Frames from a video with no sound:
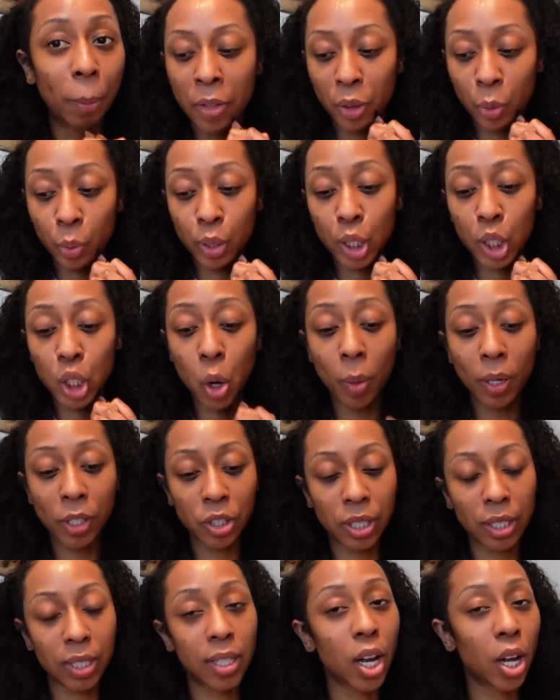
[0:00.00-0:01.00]
There was so
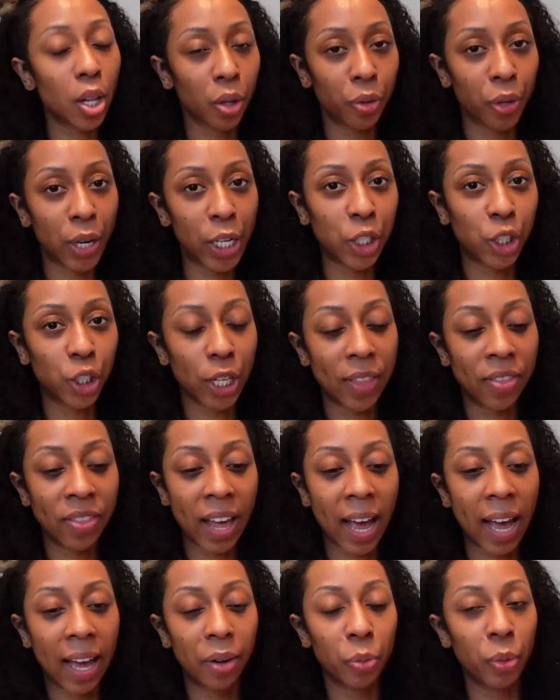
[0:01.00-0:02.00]
much discoloration
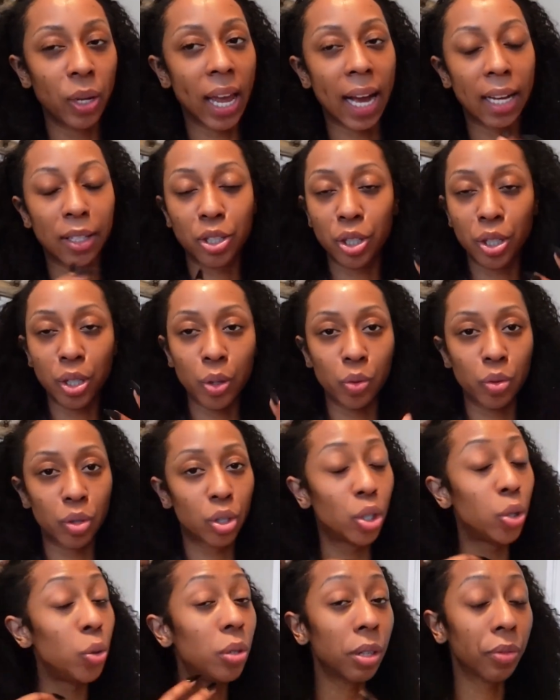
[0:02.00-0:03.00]
that we had to use
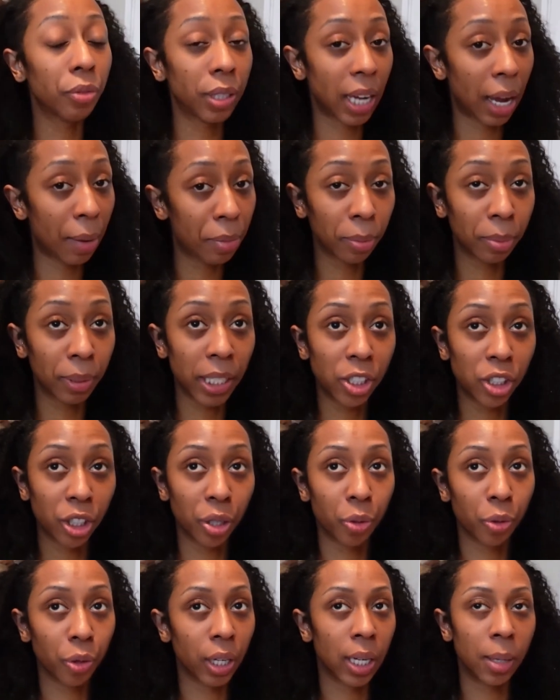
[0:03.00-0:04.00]
two different type of bleaching
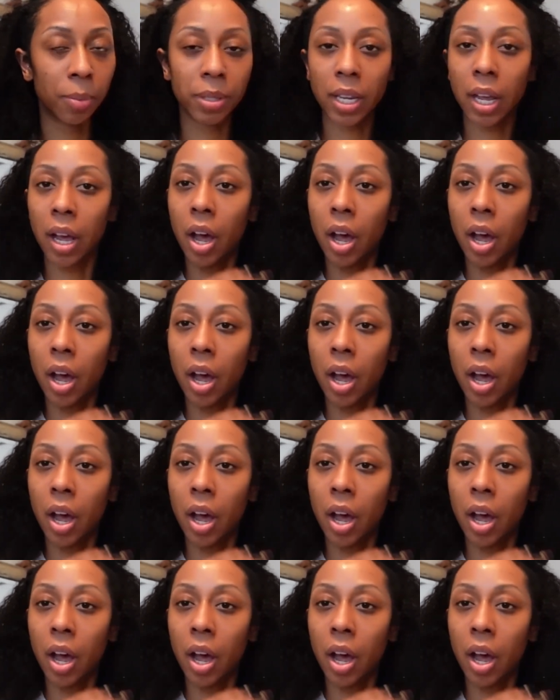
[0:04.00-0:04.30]
creams,